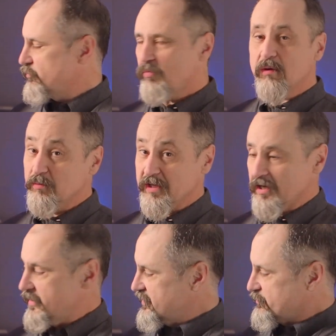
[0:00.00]
probably
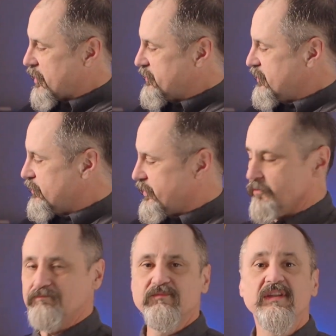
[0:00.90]
not. It's probably here or there.
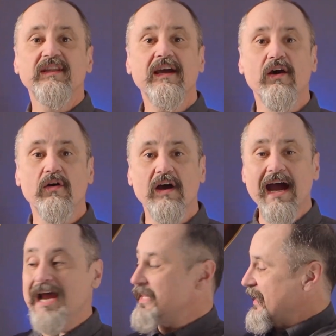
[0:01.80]
Now,
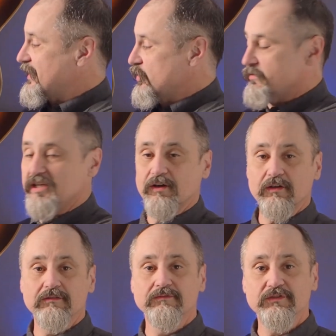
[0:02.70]
I like it over
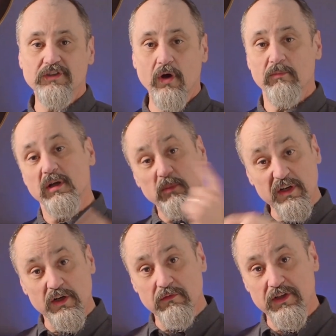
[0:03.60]
here. So I'm going to
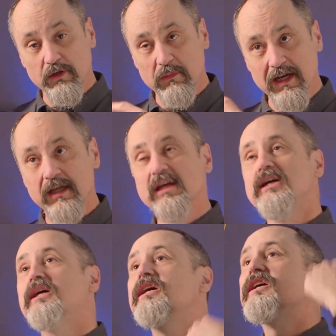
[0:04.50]
put it over there by
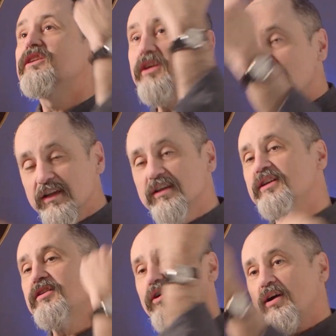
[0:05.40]
turning the
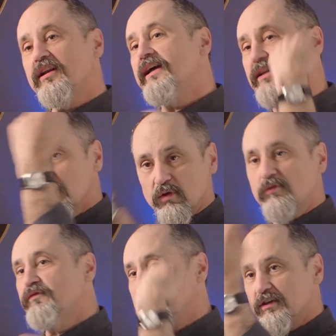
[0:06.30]
guitar in like a
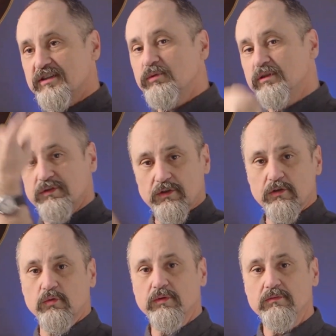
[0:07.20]
little Ferris wheel
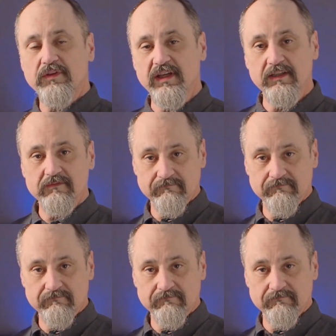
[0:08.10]
circle thing.